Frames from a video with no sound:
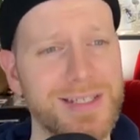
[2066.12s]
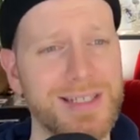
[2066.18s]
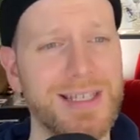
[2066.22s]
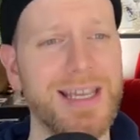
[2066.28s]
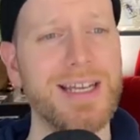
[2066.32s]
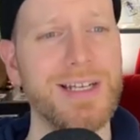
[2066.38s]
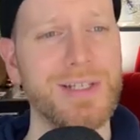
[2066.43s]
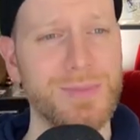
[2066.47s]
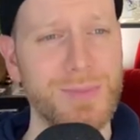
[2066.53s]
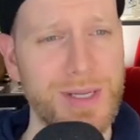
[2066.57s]

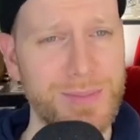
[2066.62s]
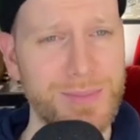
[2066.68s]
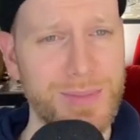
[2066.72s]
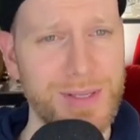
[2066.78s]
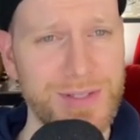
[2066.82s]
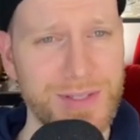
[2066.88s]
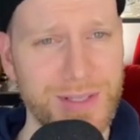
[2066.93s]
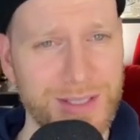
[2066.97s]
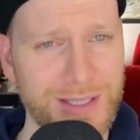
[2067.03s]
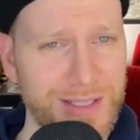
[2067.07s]
Kane is made
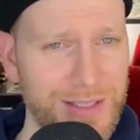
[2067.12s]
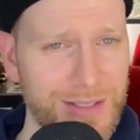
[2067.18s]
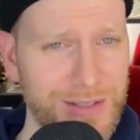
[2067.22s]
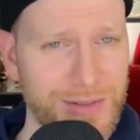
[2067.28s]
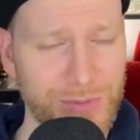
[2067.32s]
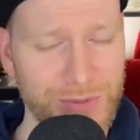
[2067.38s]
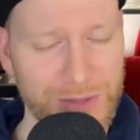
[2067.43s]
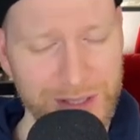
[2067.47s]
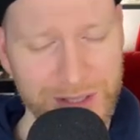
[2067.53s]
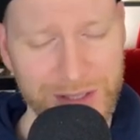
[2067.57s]
basically in
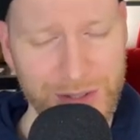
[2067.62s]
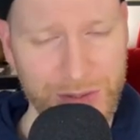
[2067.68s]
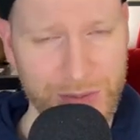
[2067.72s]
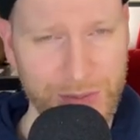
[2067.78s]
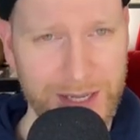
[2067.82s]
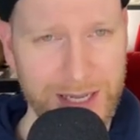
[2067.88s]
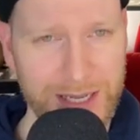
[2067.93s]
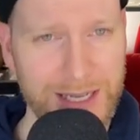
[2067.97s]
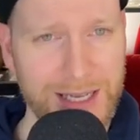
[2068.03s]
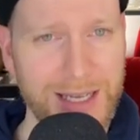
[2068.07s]
this in this
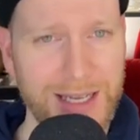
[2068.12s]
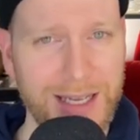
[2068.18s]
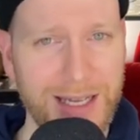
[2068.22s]
way.